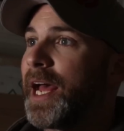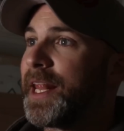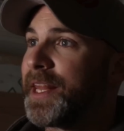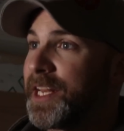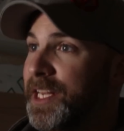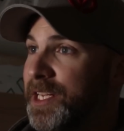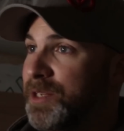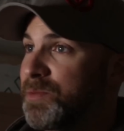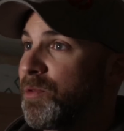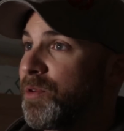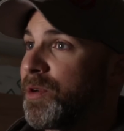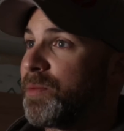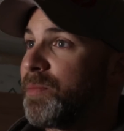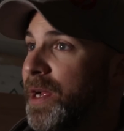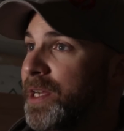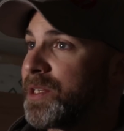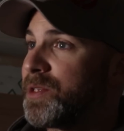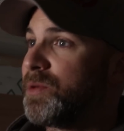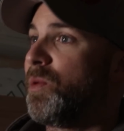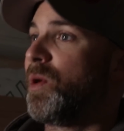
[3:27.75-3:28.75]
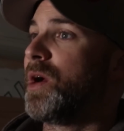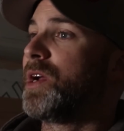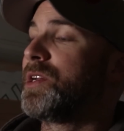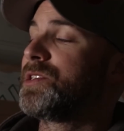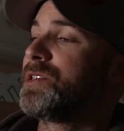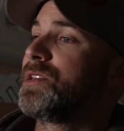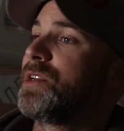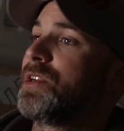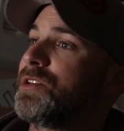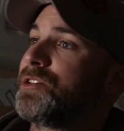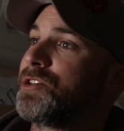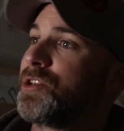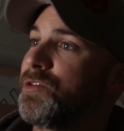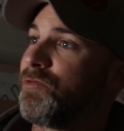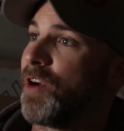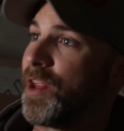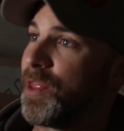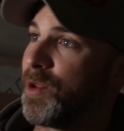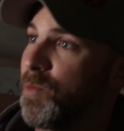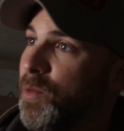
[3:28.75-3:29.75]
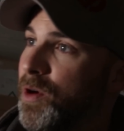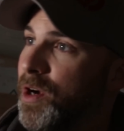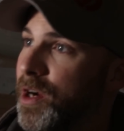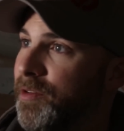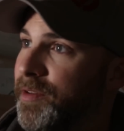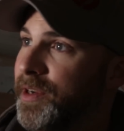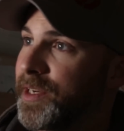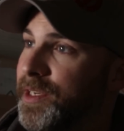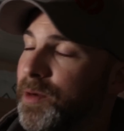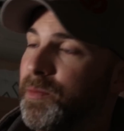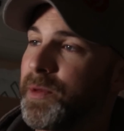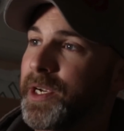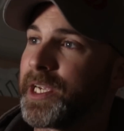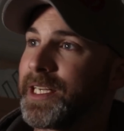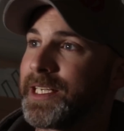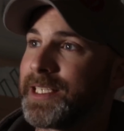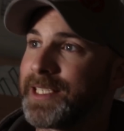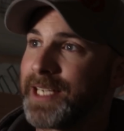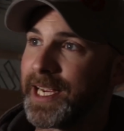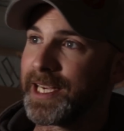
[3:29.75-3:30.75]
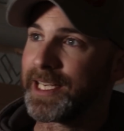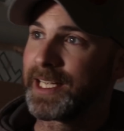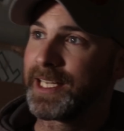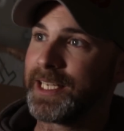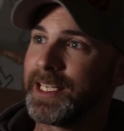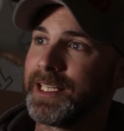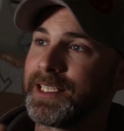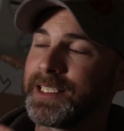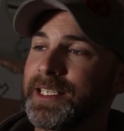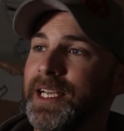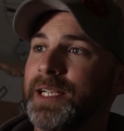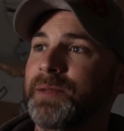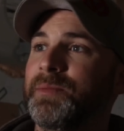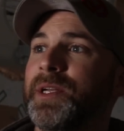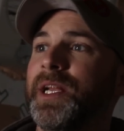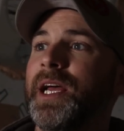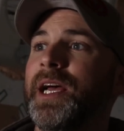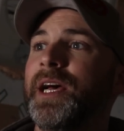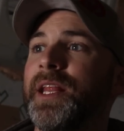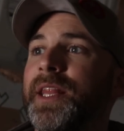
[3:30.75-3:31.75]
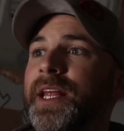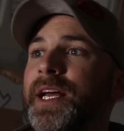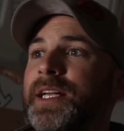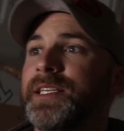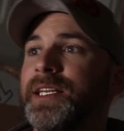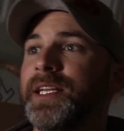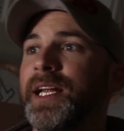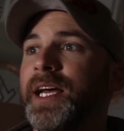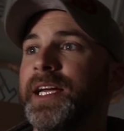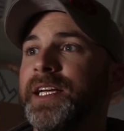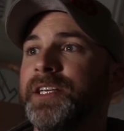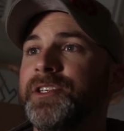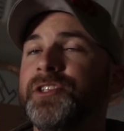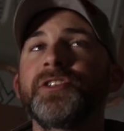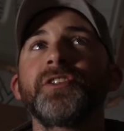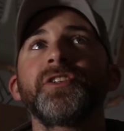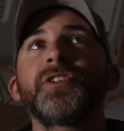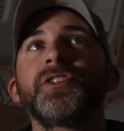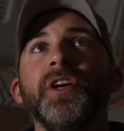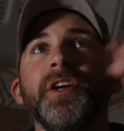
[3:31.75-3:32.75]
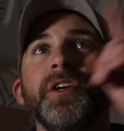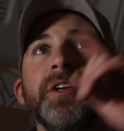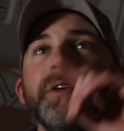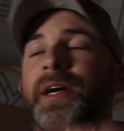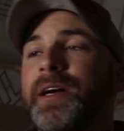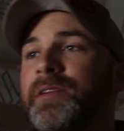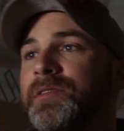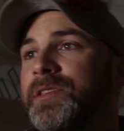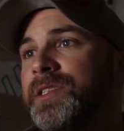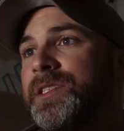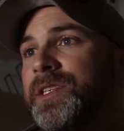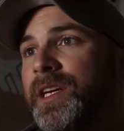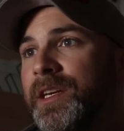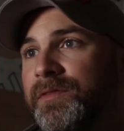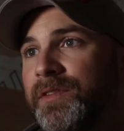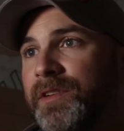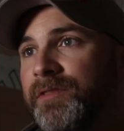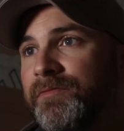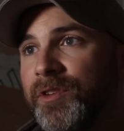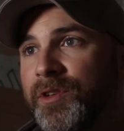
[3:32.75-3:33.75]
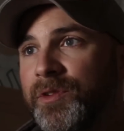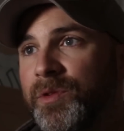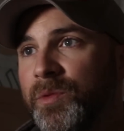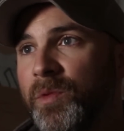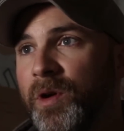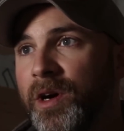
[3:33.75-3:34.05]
and then he's brought it back to us to run the wiring, and we're going to take a little segment out of that today just to show you how to safely route the